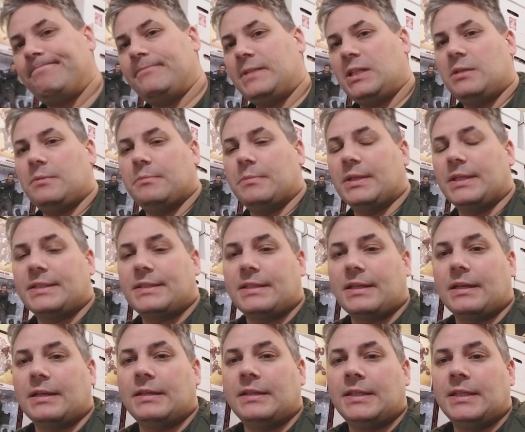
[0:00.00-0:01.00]
But
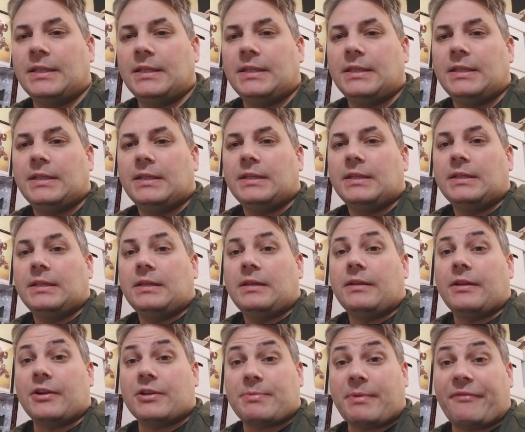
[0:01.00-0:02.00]

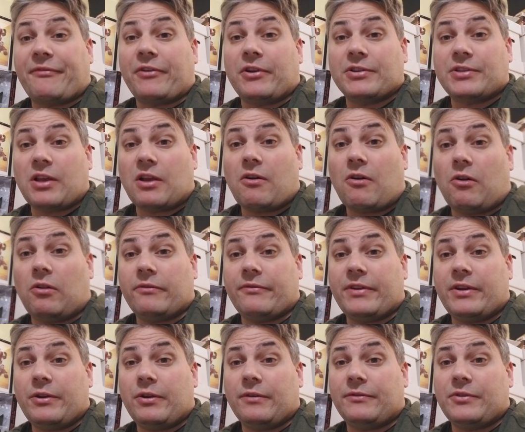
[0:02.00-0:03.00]
there's my first haul
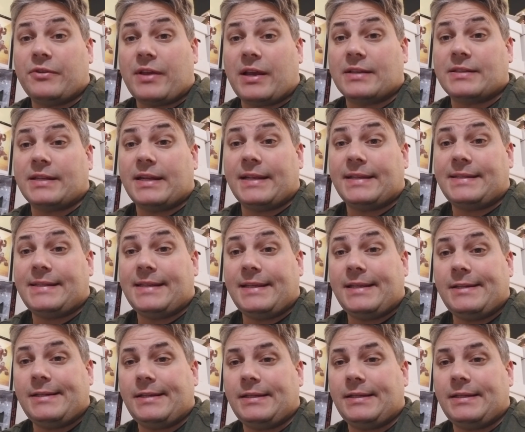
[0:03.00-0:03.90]
video of 2018.